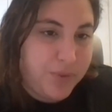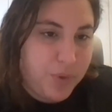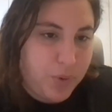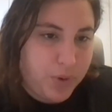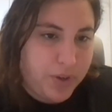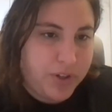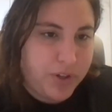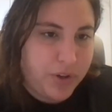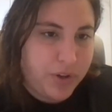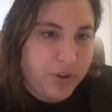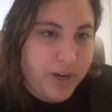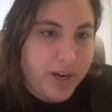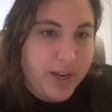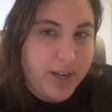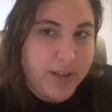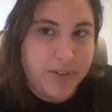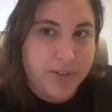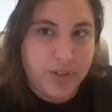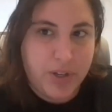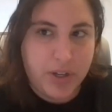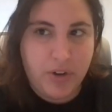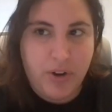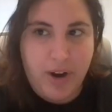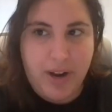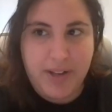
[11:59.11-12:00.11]
North
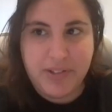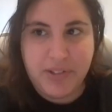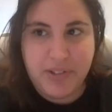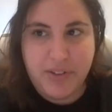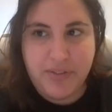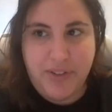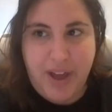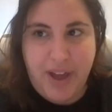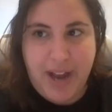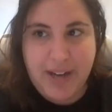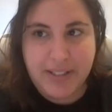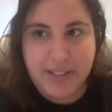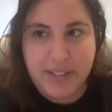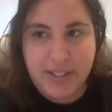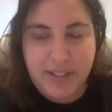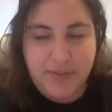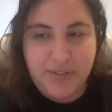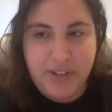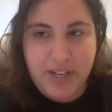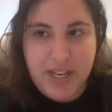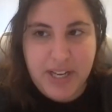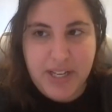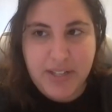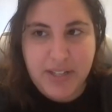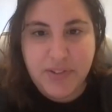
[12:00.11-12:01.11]
Korea's aggressive
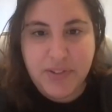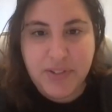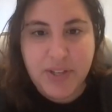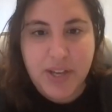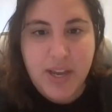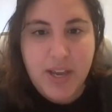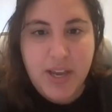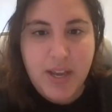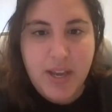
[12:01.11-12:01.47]
activities.